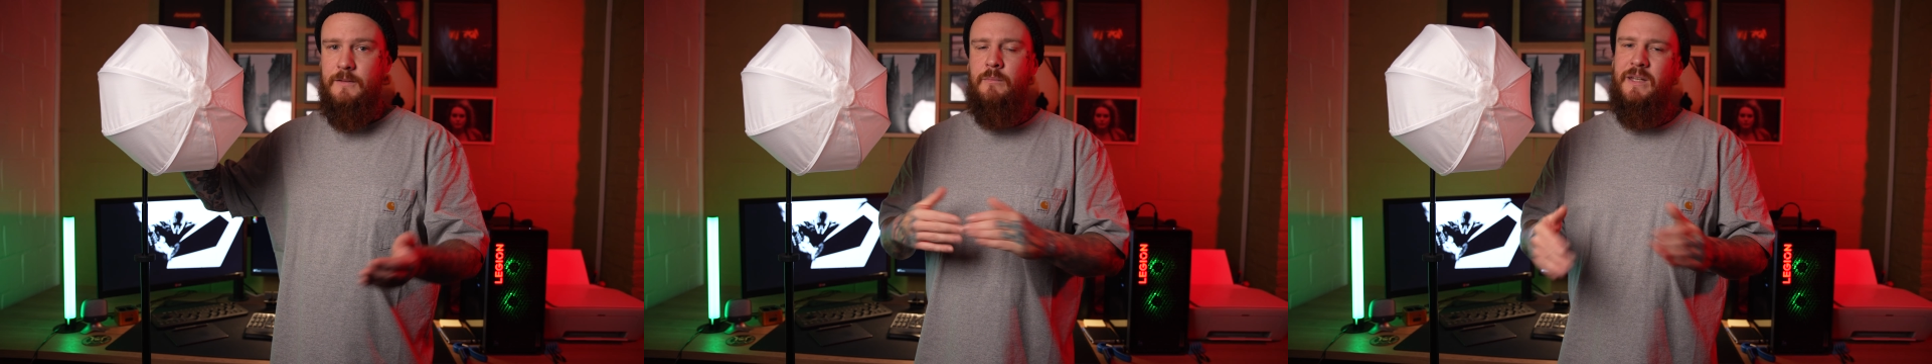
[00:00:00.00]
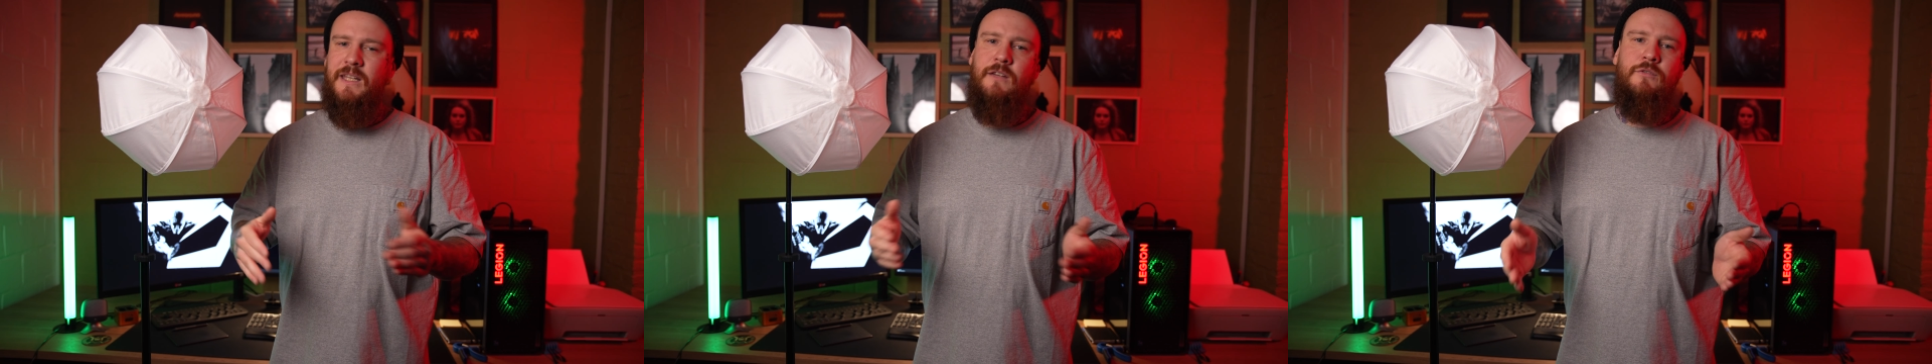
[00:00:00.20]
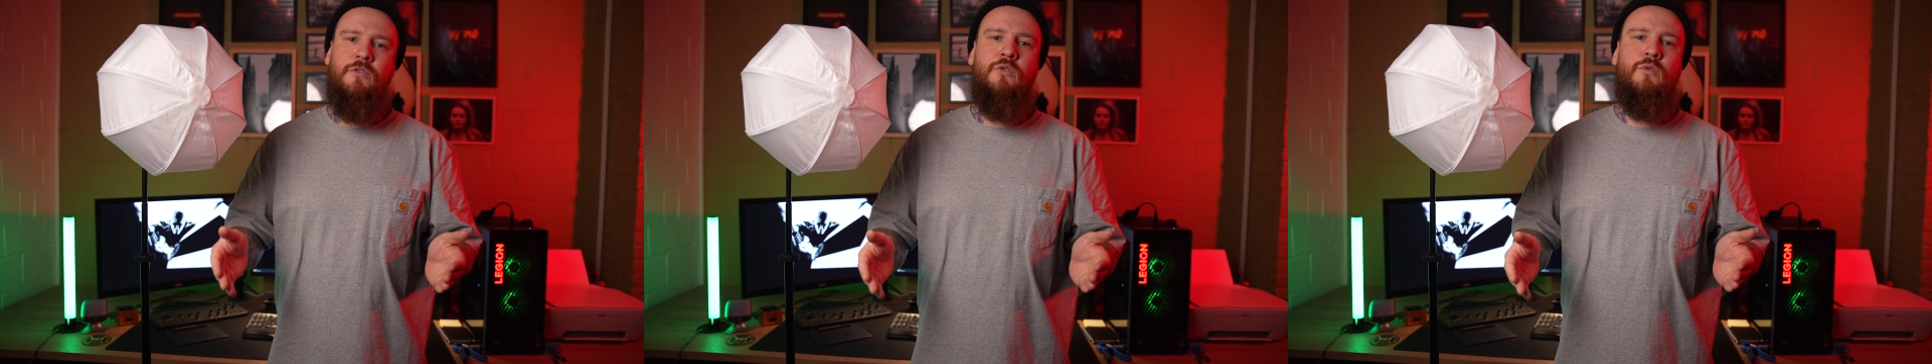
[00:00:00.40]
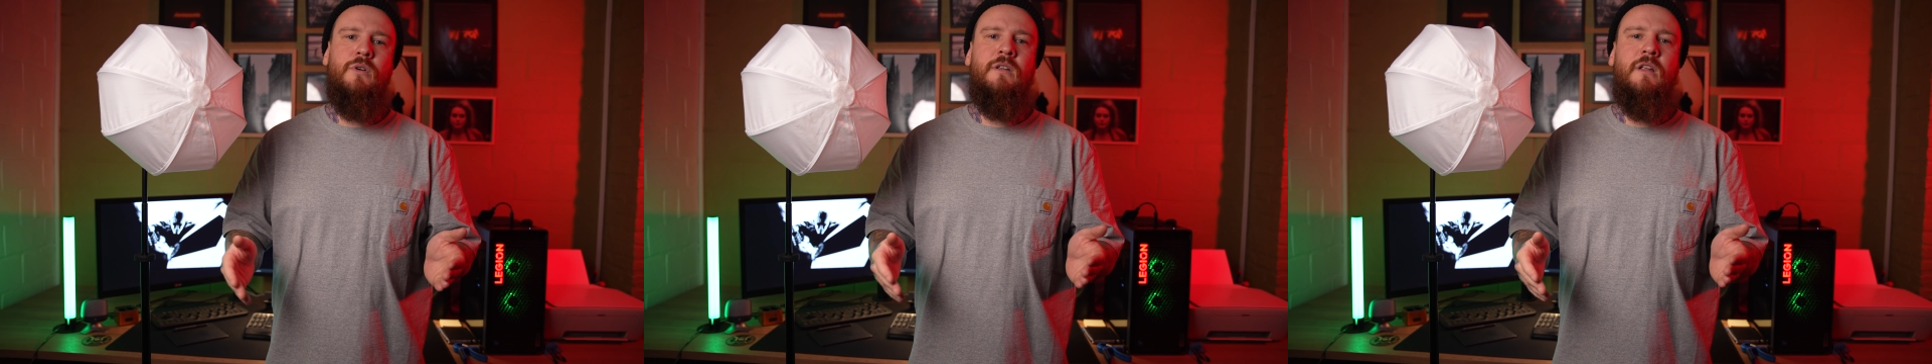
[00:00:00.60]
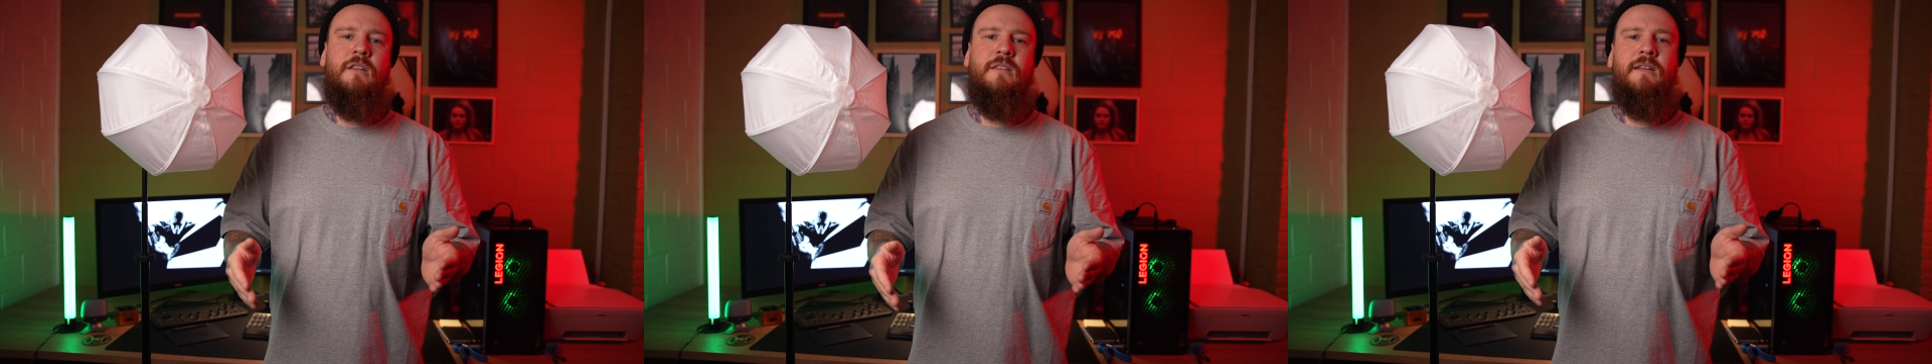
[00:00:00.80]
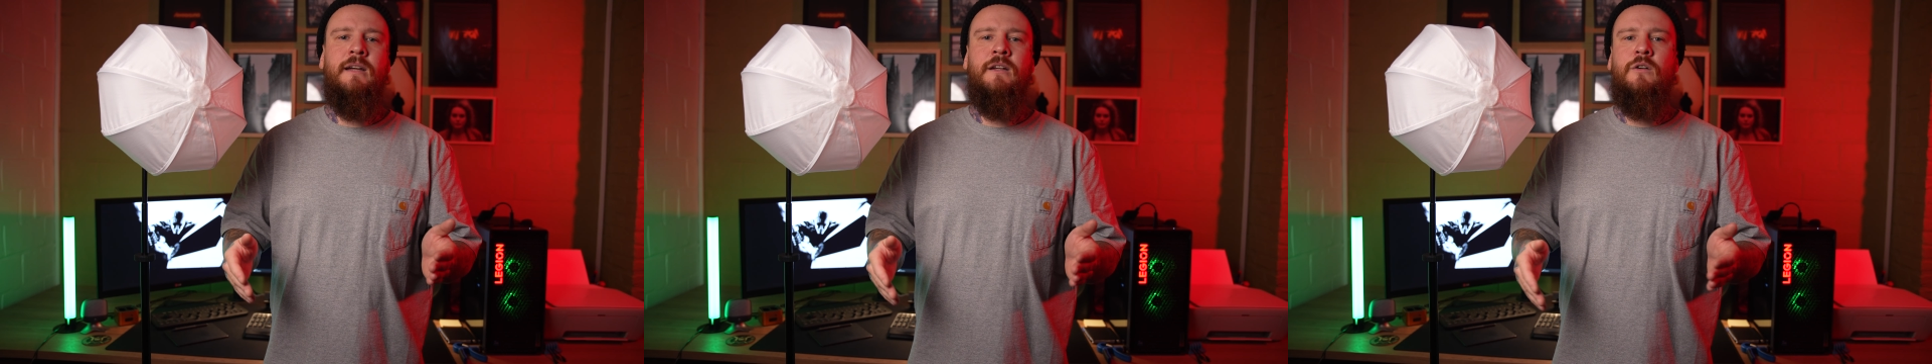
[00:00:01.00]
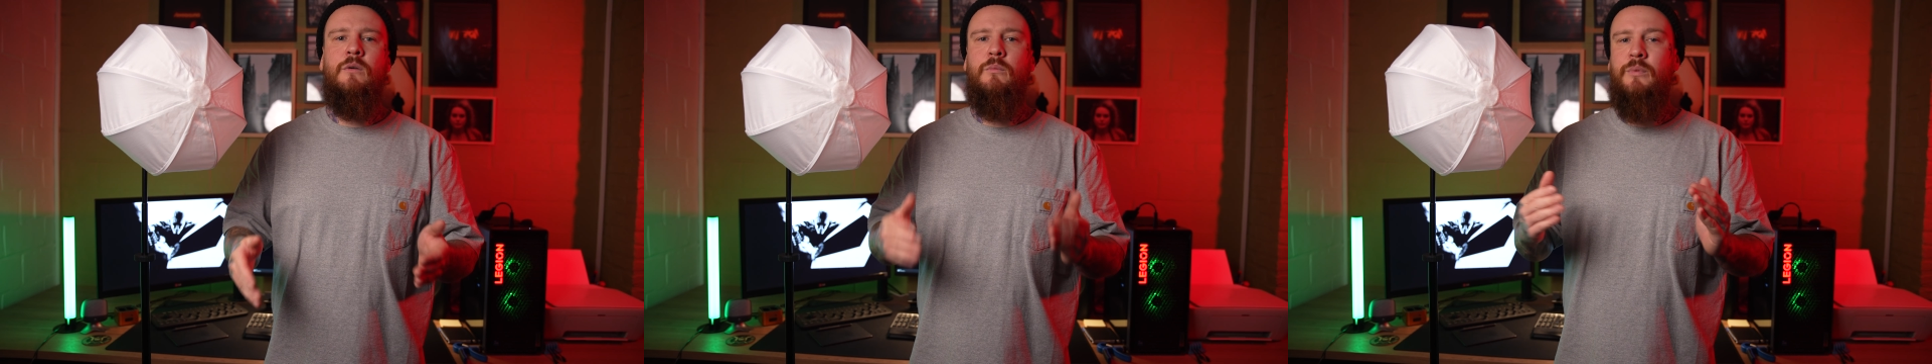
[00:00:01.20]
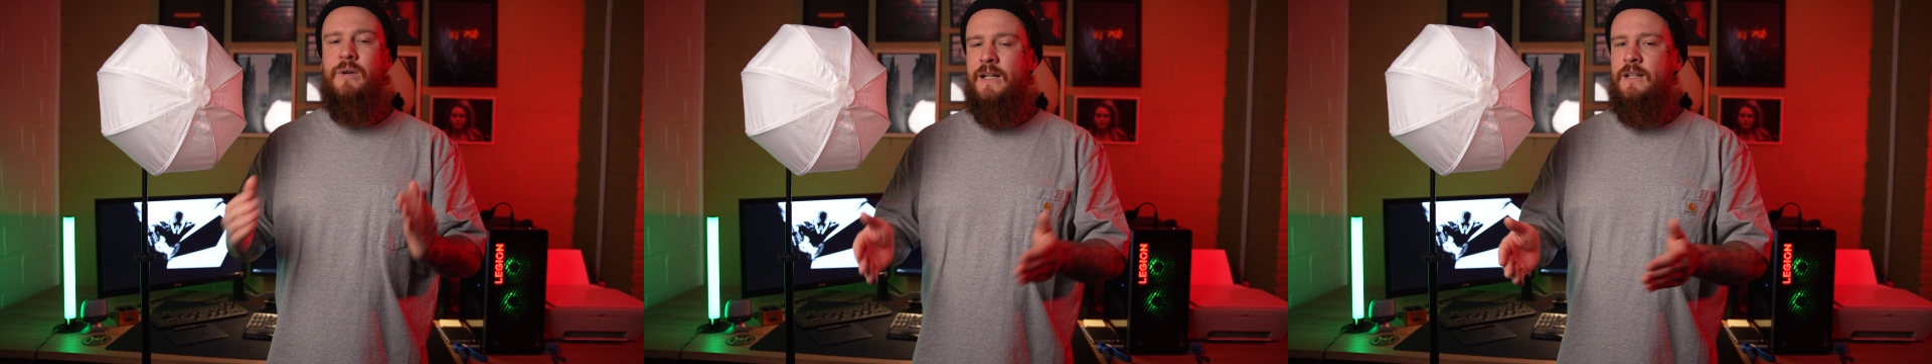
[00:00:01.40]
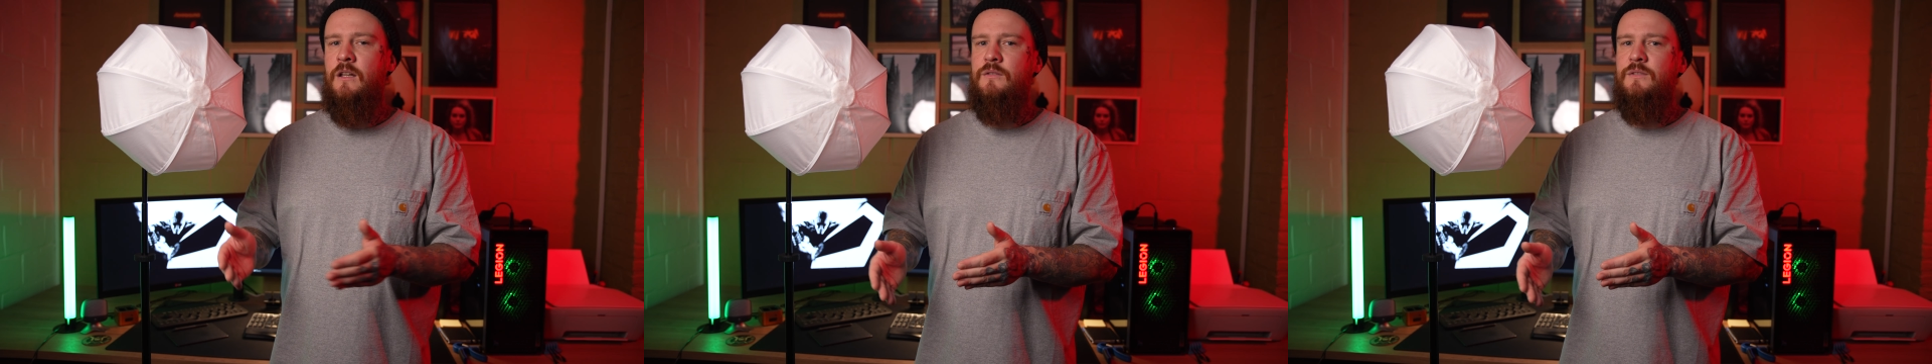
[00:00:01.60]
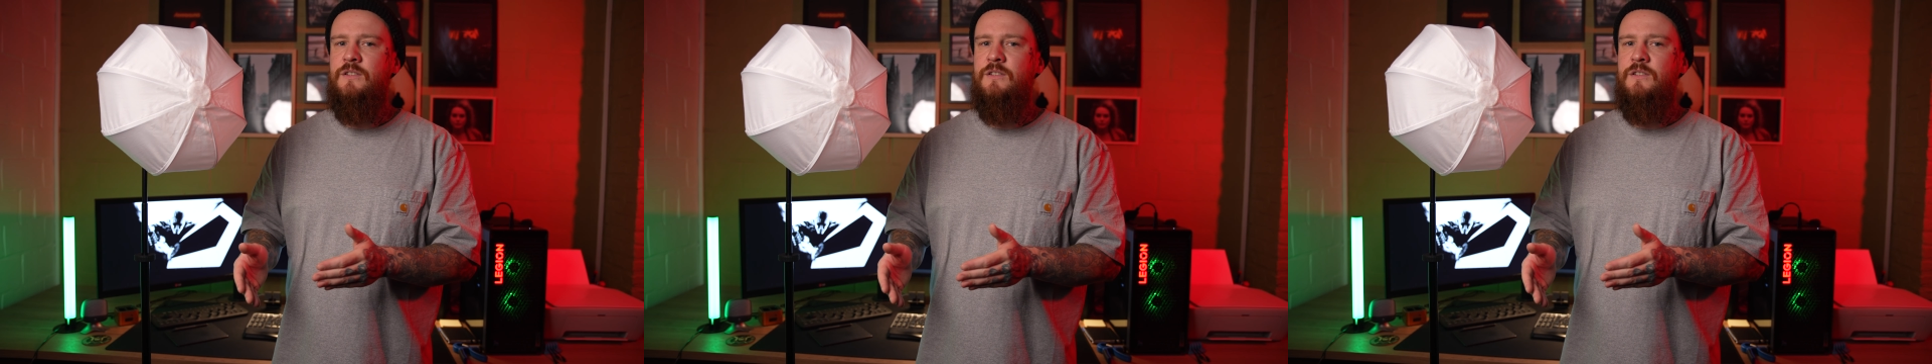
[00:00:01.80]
Let me give you an entire breakdown